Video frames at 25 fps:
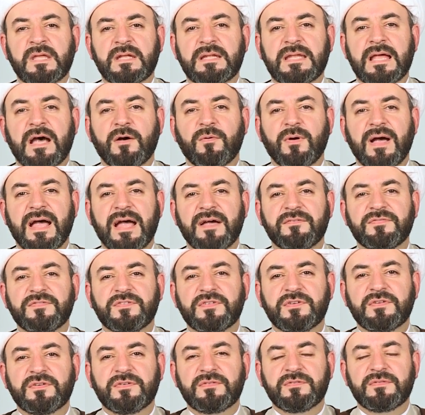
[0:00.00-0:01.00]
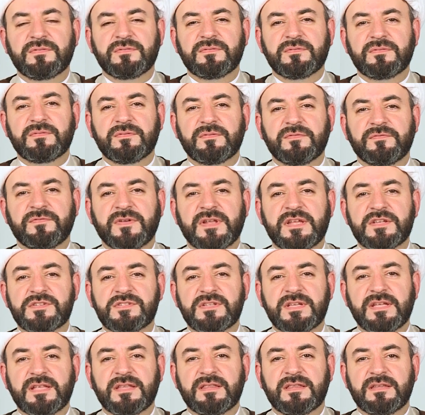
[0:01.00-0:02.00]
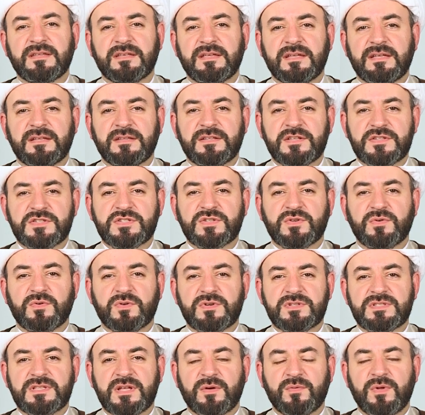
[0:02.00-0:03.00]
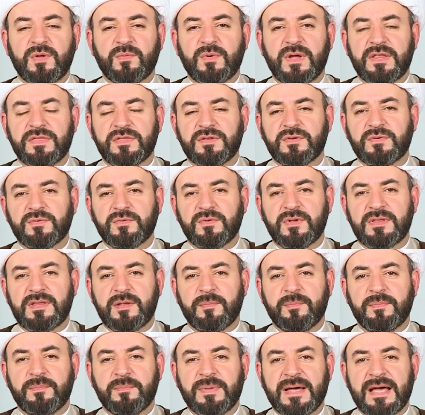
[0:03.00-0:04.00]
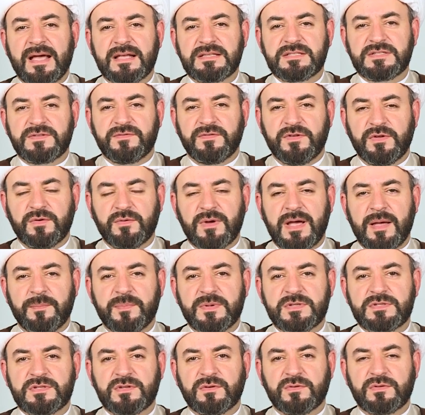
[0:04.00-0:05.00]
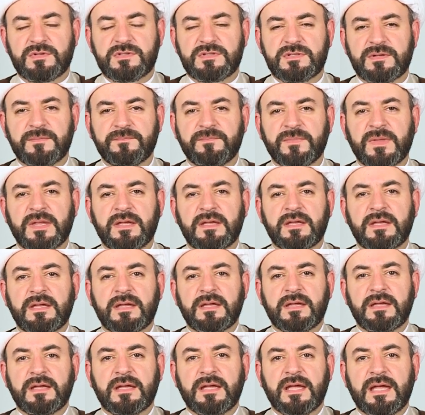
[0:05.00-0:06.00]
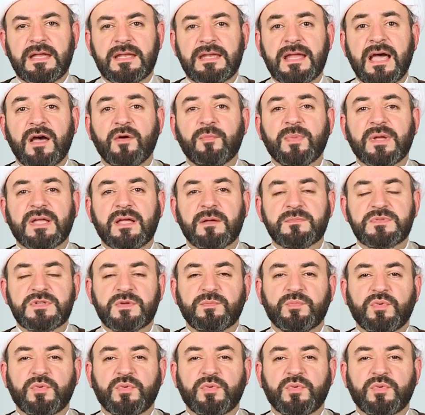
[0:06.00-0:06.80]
Now, after finishing the discourse that we went through in the past few episodes, it now becomes